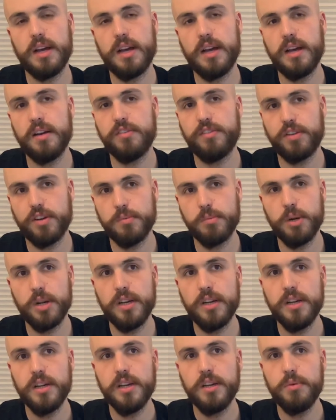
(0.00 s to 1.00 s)
formula,
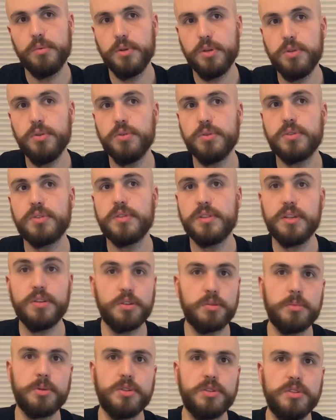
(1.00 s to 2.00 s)
we use the
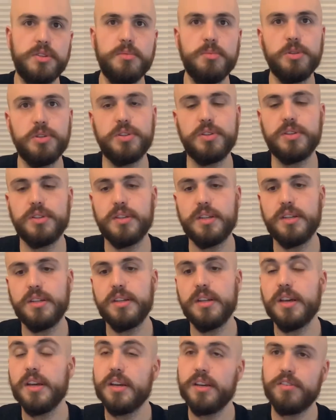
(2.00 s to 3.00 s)
normal distribution, and
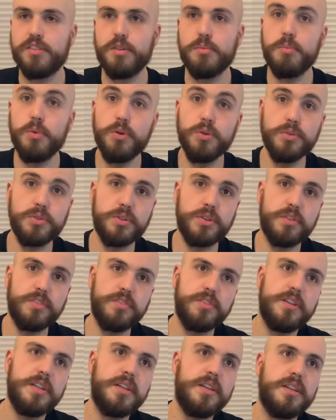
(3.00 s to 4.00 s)
for most
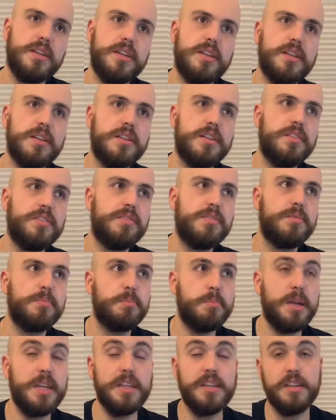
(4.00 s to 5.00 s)
of the
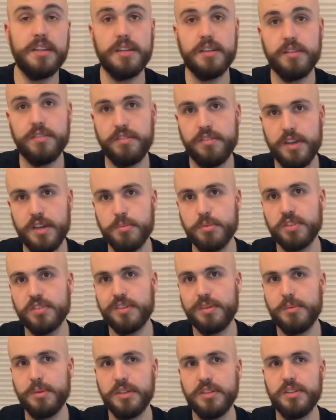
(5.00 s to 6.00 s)
many famous
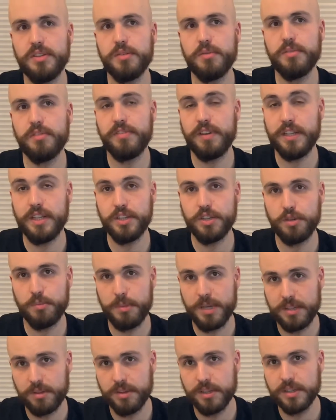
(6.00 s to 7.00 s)
financial
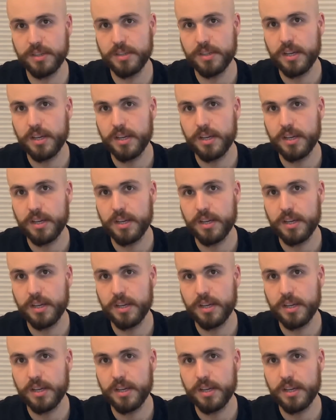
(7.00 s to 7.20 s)
metrics,